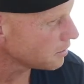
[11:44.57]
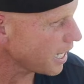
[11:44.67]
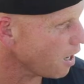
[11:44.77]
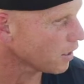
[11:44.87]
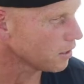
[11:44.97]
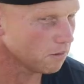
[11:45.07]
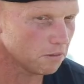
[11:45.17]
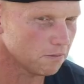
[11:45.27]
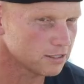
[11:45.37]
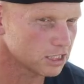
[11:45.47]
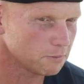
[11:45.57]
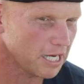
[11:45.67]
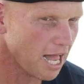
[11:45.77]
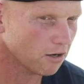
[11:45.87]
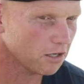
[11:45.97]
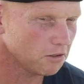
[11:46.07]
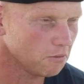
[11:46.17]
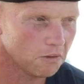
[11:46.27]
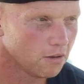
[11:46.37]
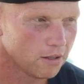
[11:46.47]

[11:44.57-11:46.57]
just, how can you do this to me? How can you?